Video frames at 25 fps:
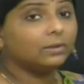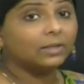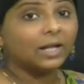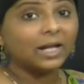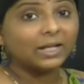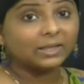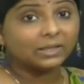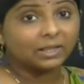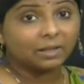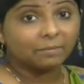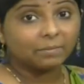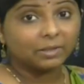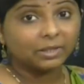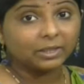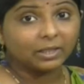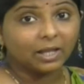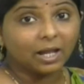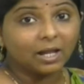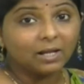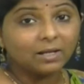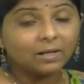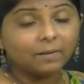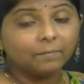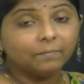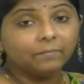anta
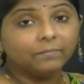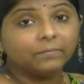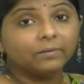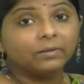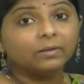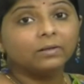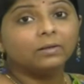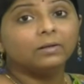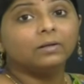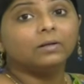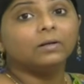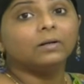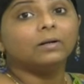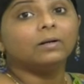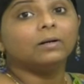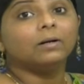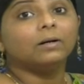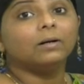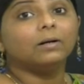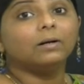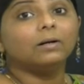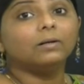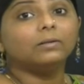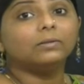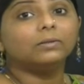bandaga,
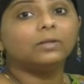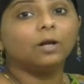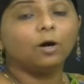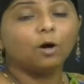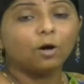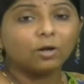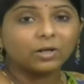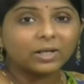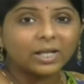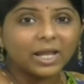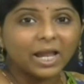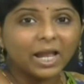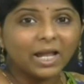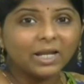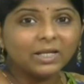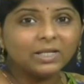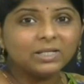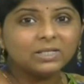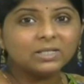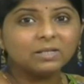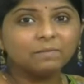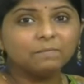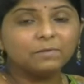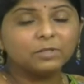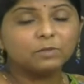the
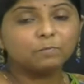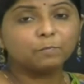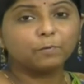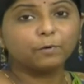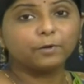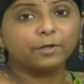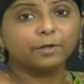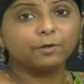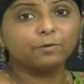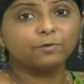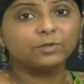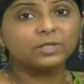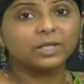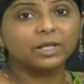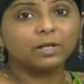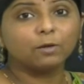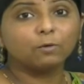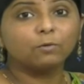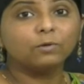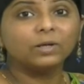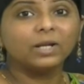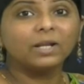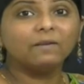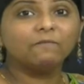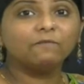organism is producing
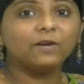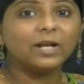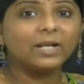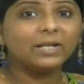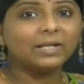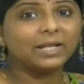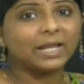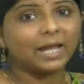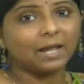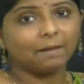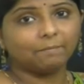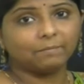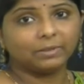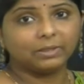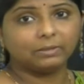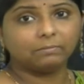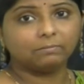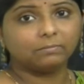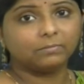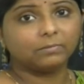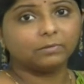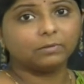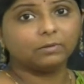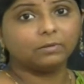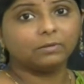only one gamete.
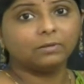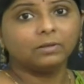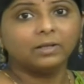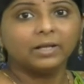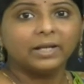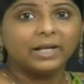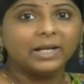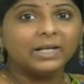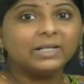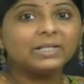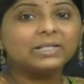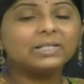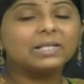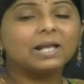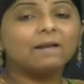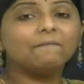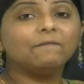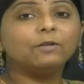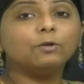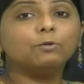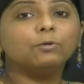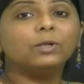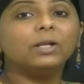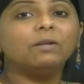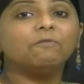It is
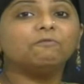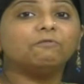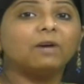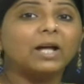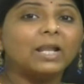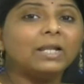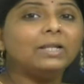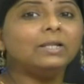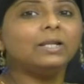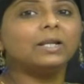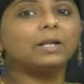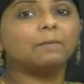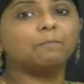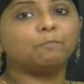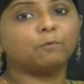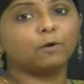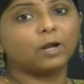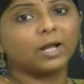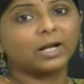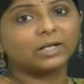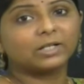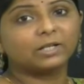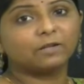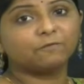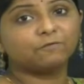having only one
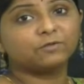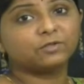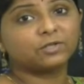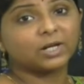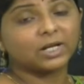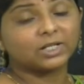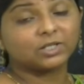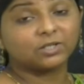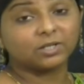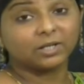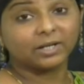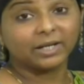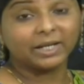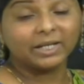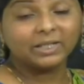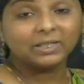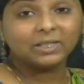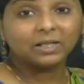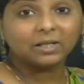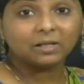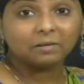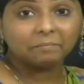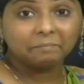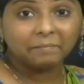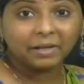reproductive structure,
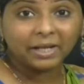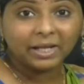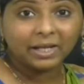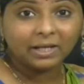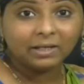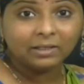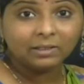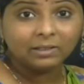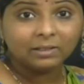either male